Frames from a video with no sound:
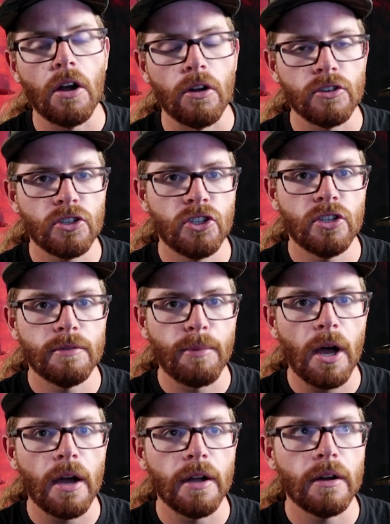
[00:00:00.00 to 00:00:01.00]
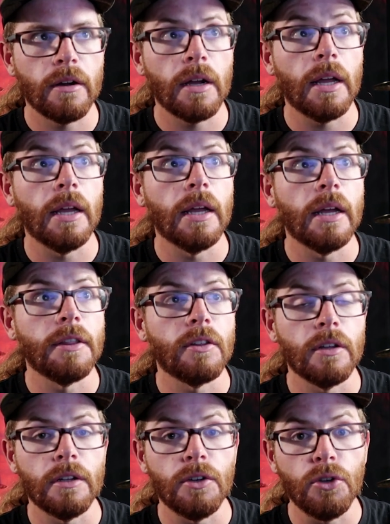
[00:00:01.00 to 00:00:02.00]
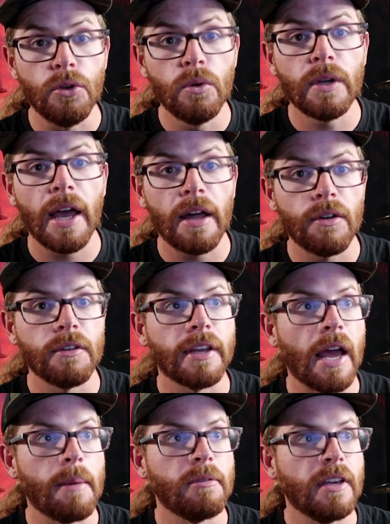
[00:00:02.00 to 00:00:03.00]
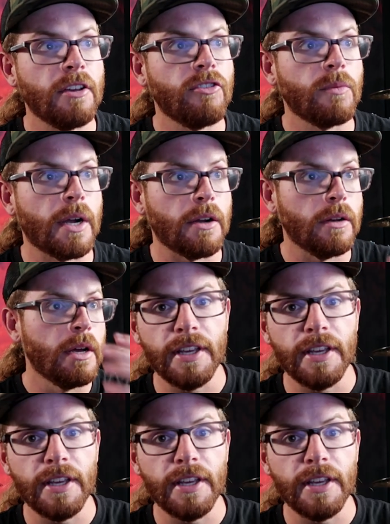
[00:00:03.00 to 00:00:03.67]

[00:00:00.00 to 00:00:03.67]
Archspire, and the new Cattle Decapitation record.